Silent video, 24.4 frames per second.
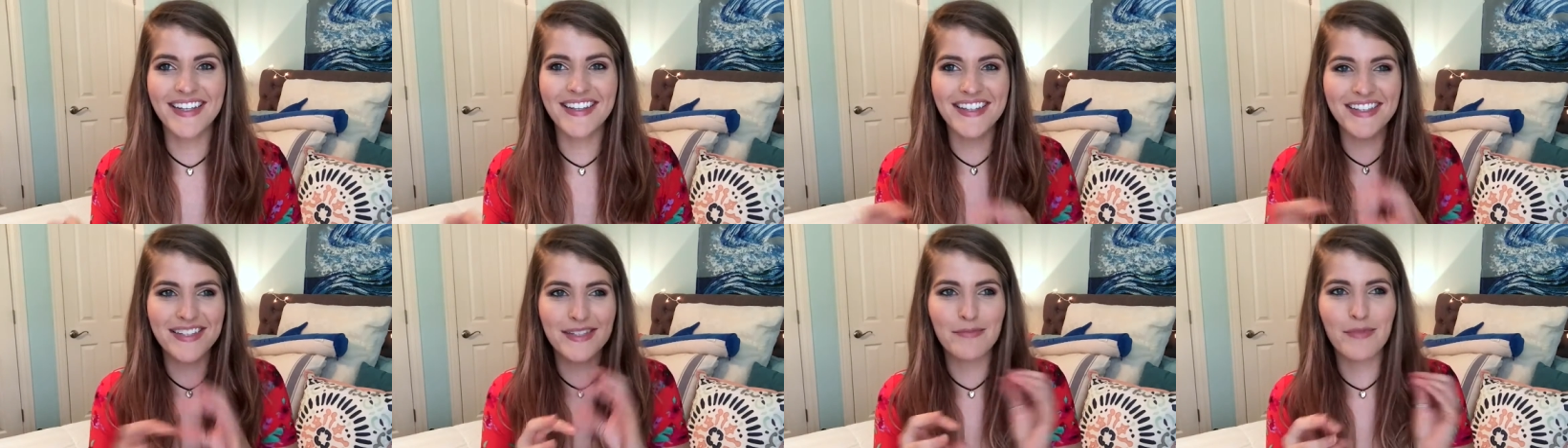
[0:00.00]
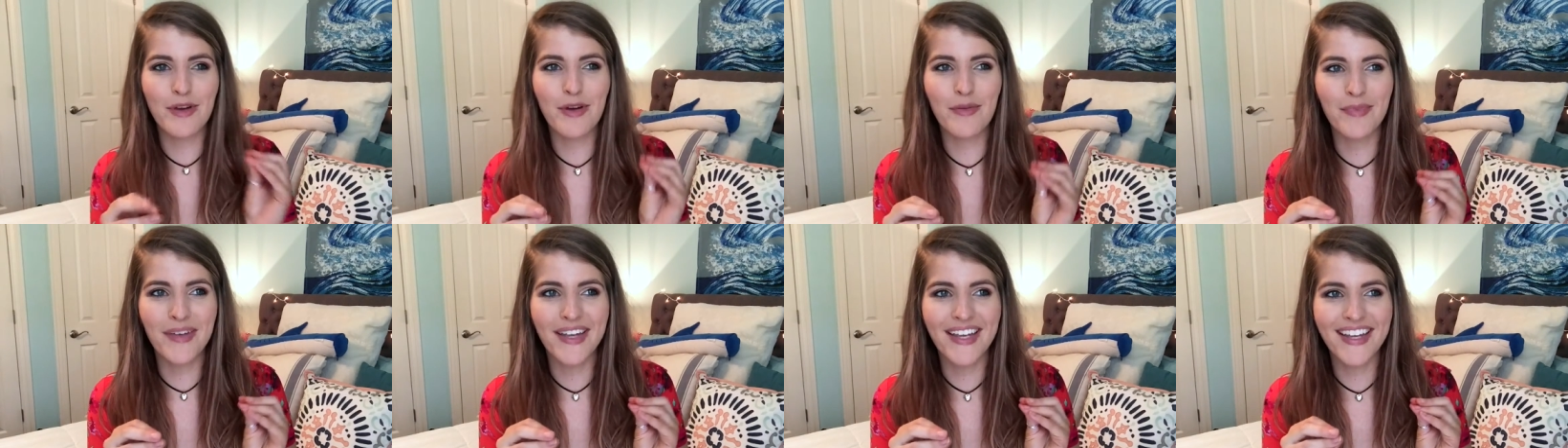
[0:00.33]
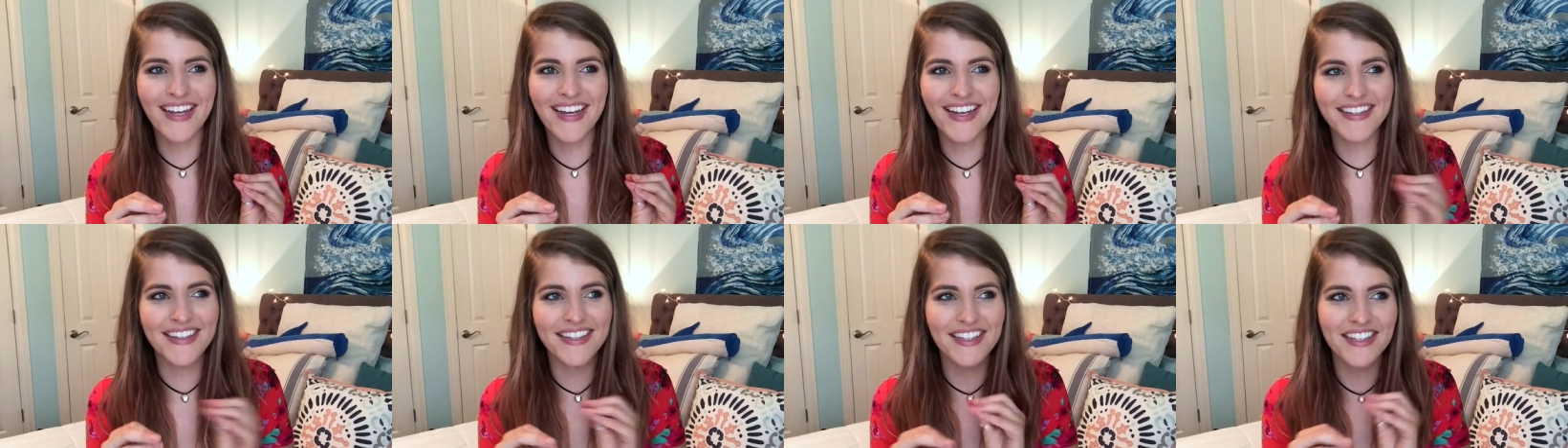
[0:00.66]
this
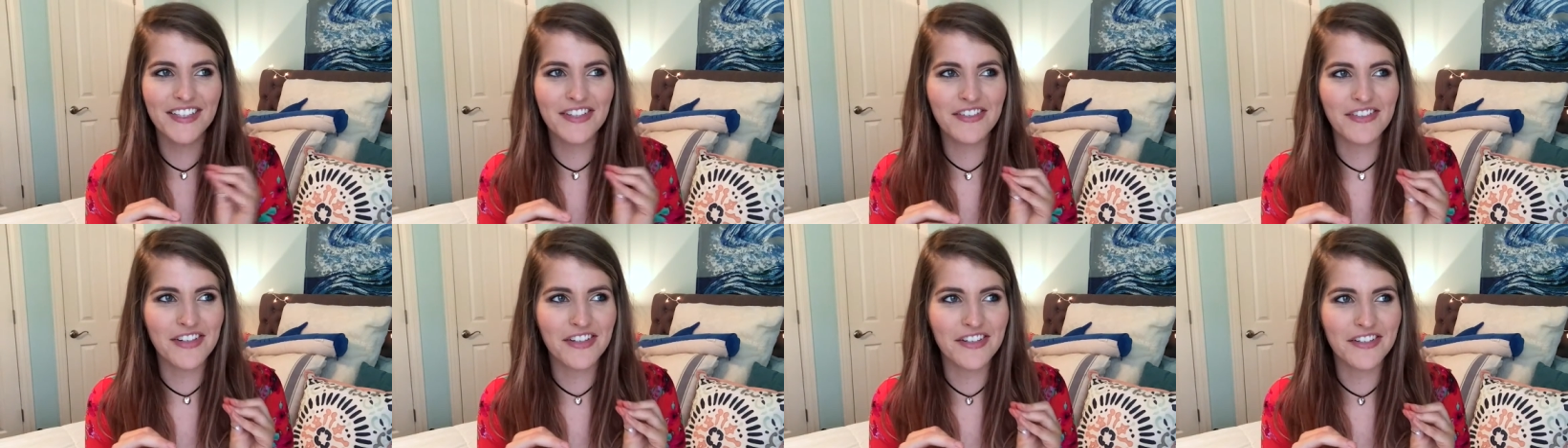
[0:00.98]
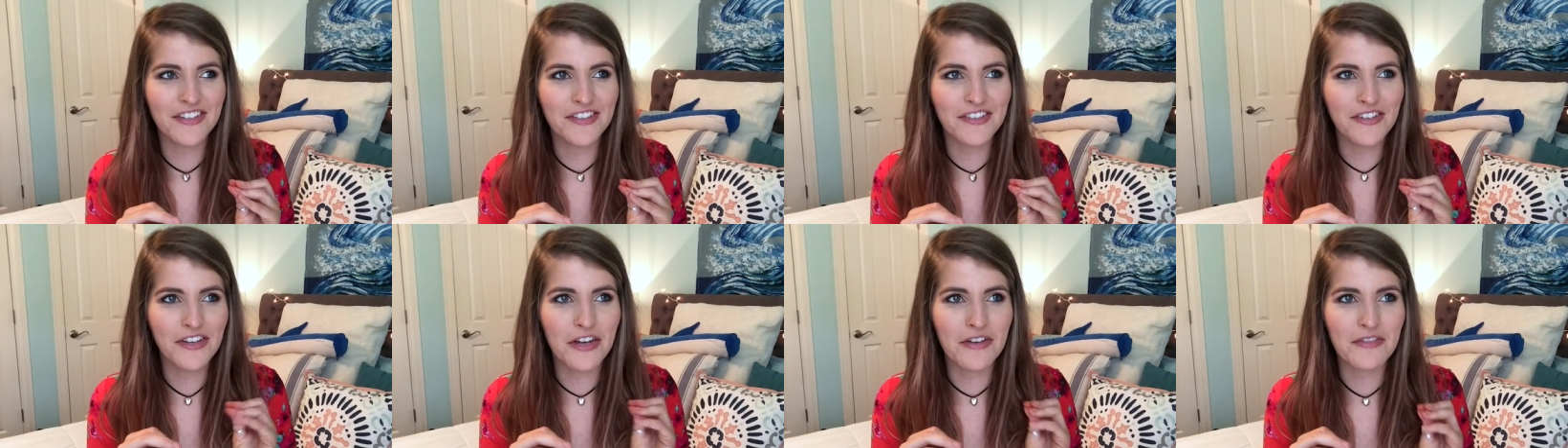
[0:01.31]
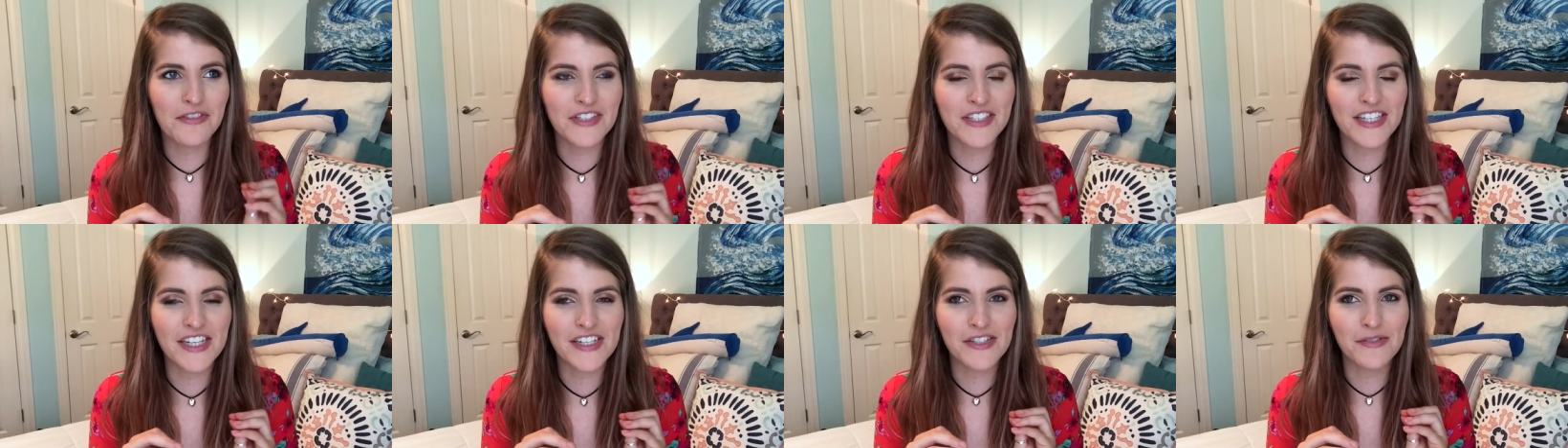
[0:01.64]
moment at the end of their little
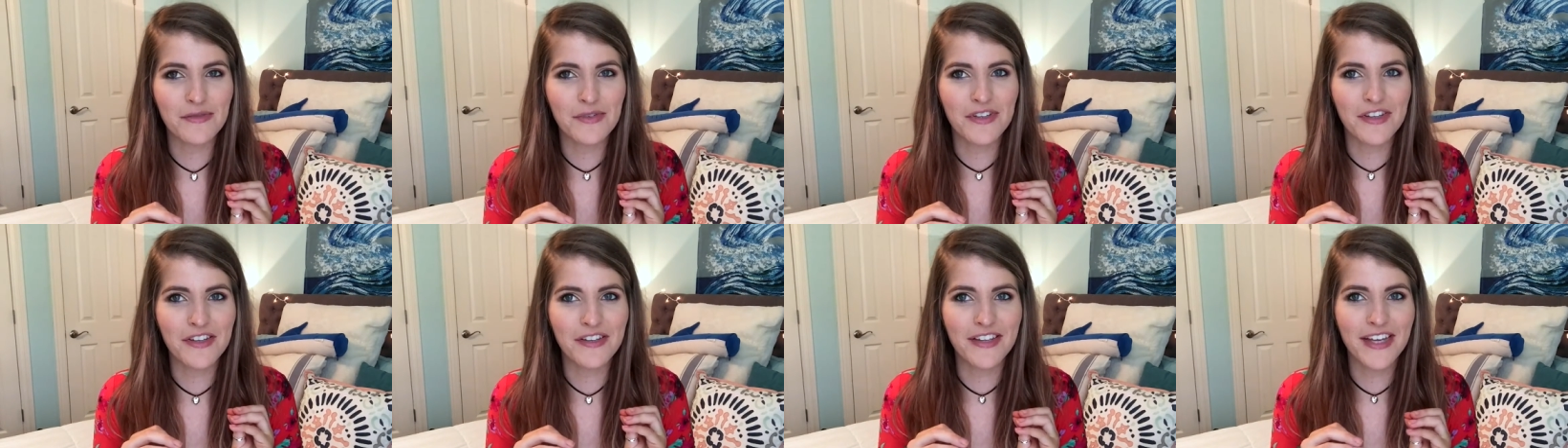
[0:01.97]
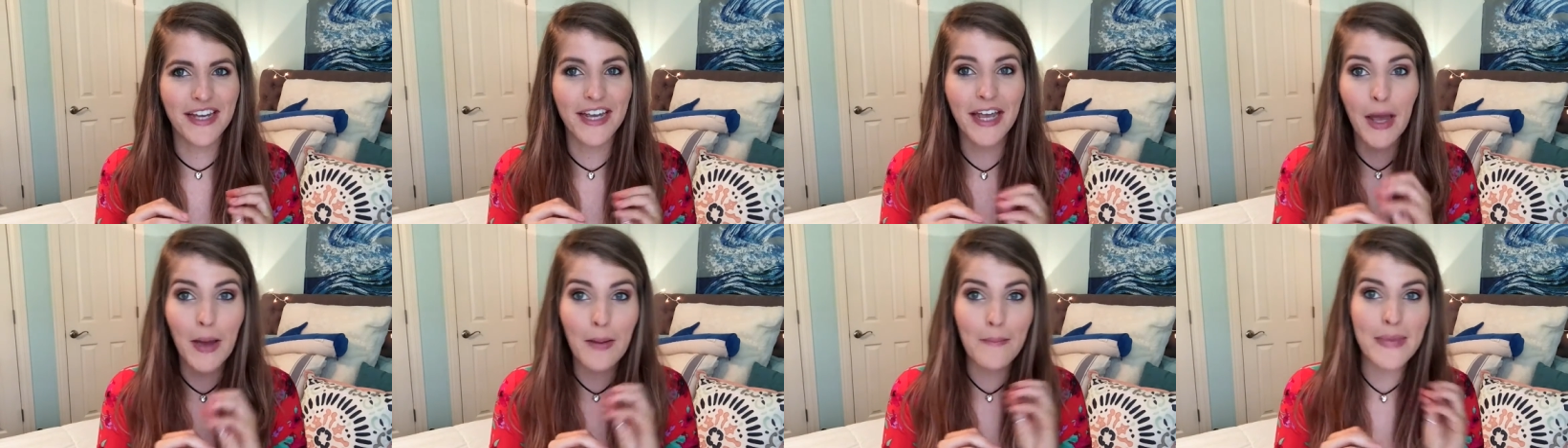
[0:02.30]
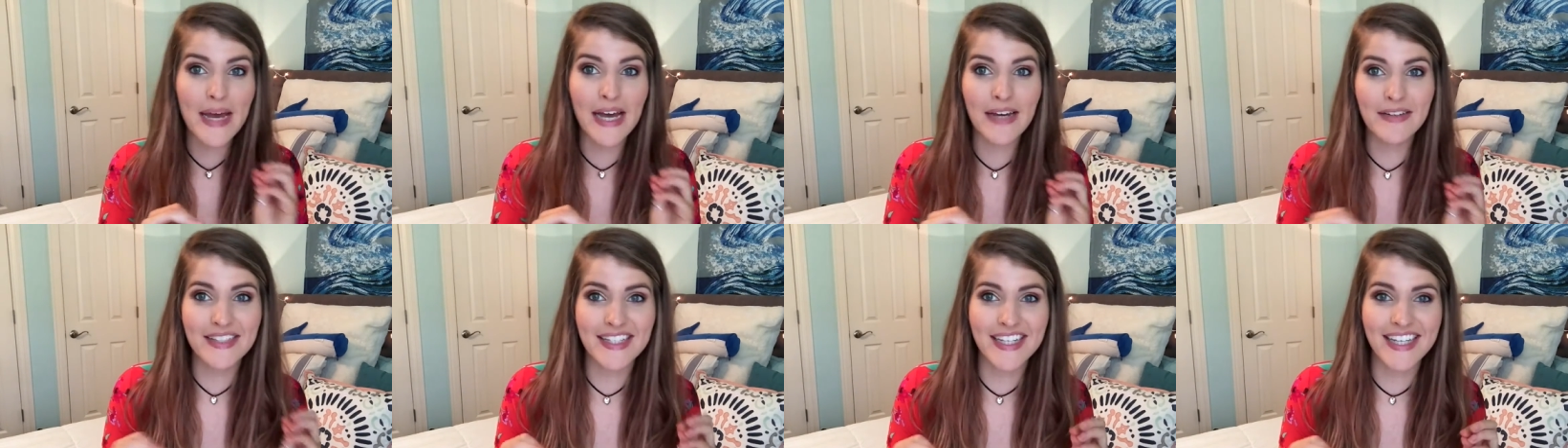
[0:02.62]
conversation where they're like
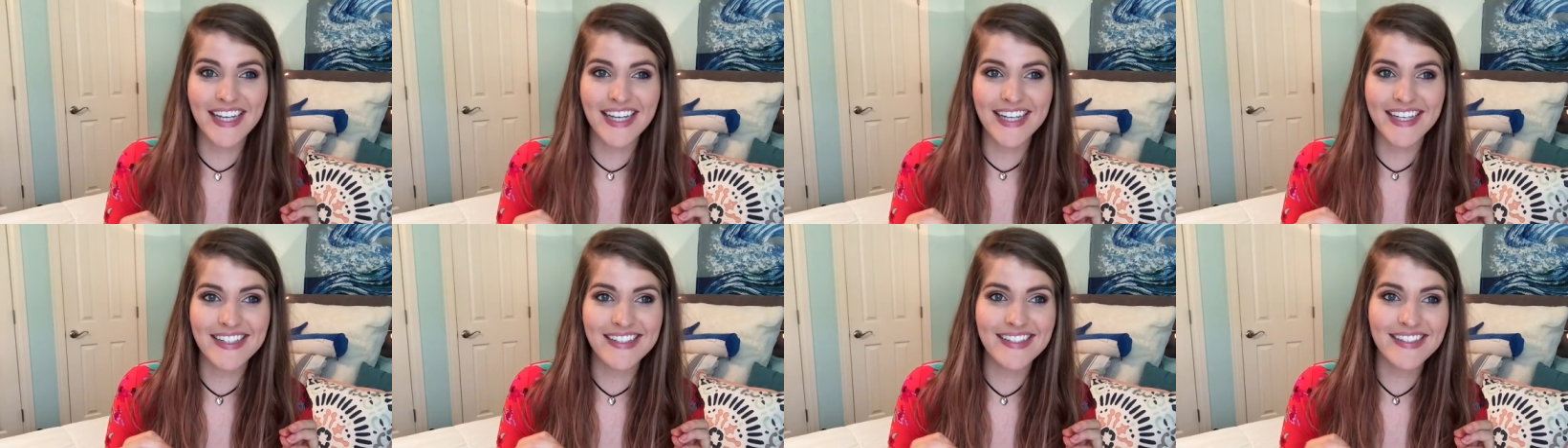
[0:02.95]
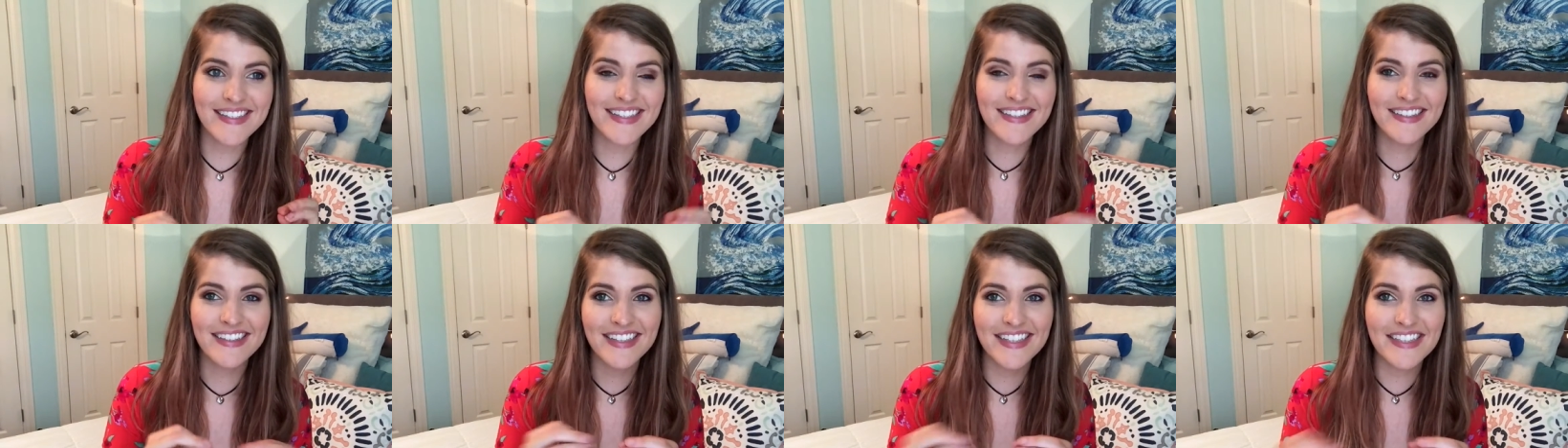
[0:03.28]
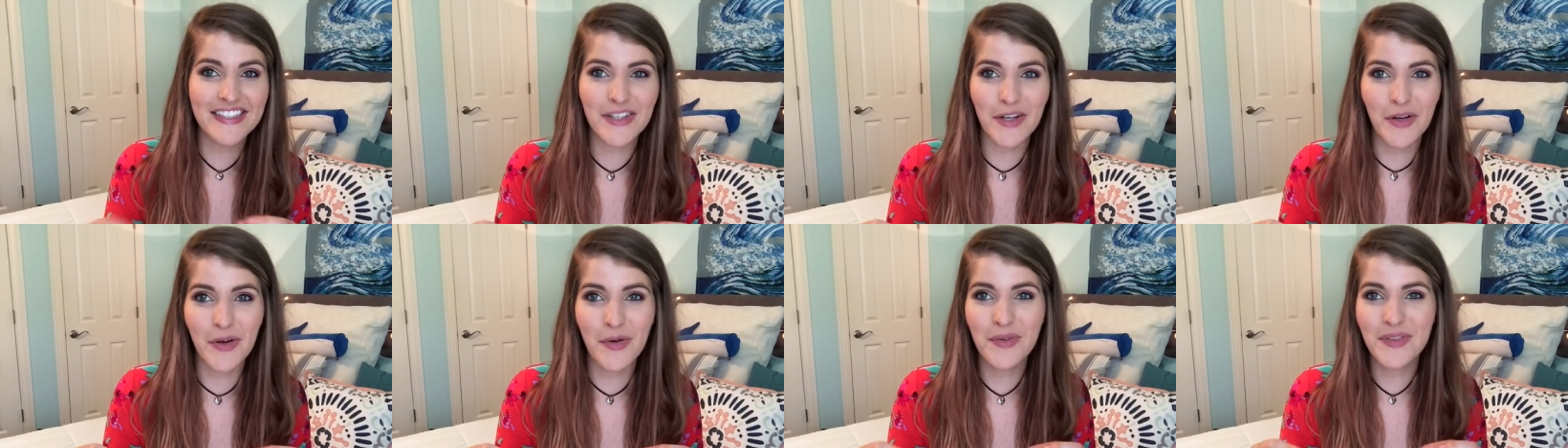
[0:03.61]
about to kiss and they
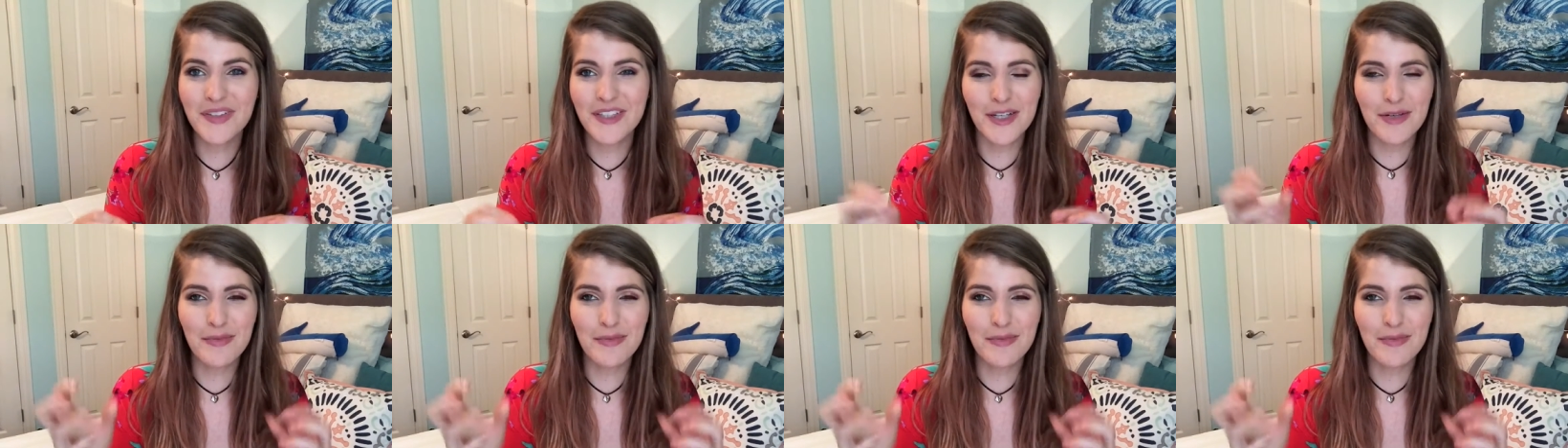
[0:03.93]
don't.